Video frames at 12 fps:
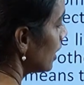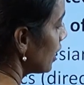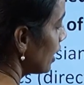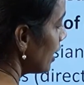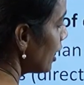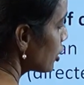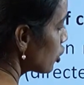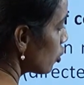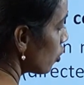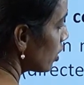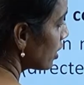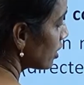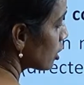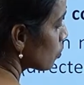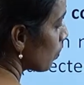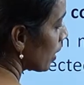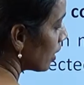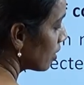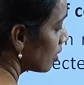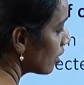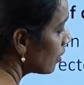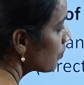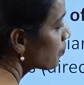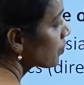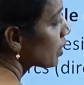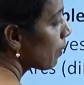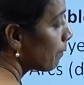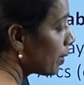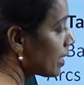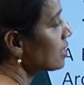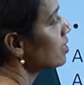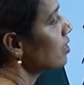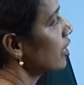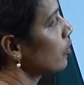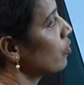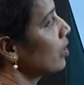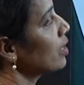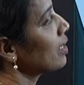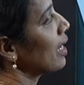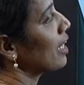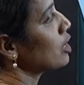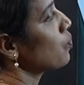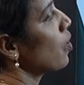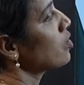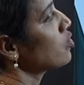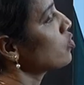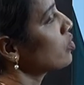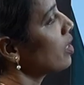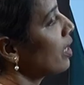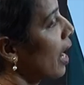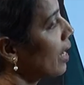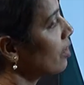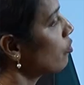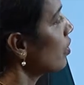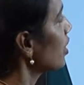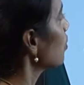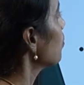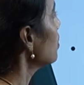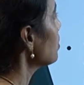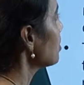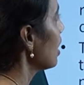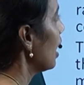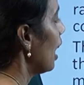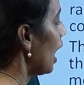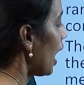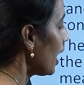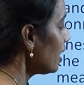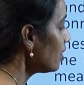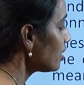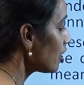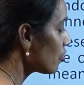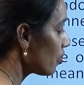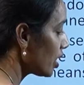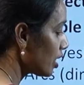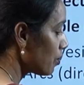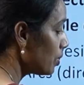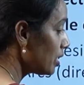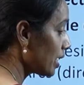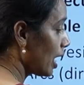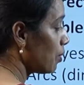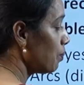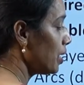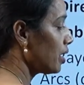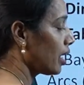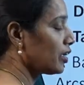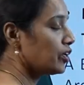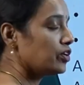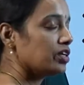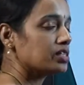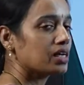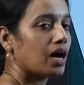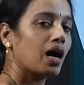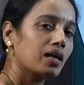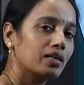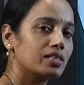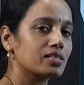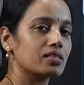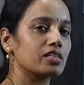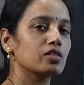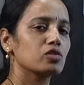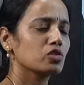in this particular Bayesian network corresponds to the random variables, and that variable can be continuous or discrete.